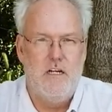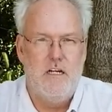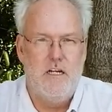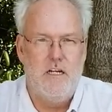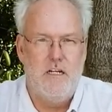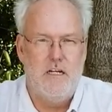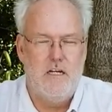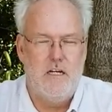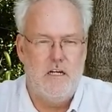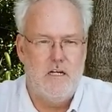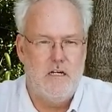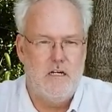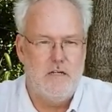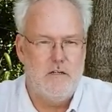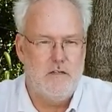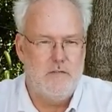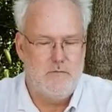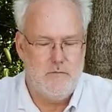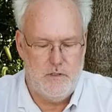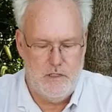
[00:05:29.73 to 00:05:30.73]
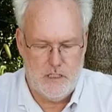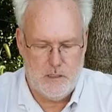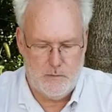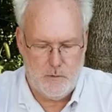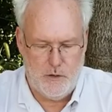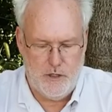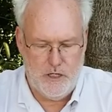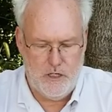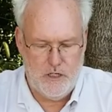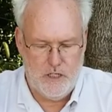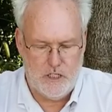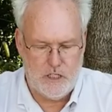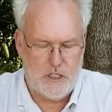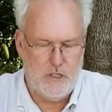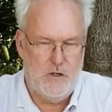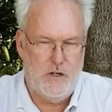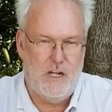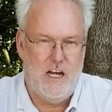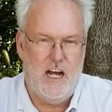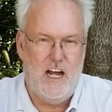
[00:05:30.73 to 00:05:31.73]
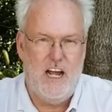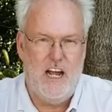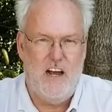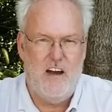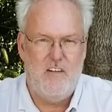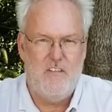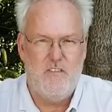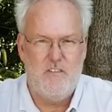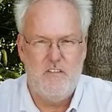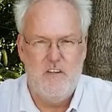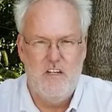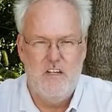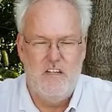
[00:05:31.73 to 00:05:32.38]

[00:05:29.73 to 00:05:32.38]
And uh, it's pretty good at two and a half,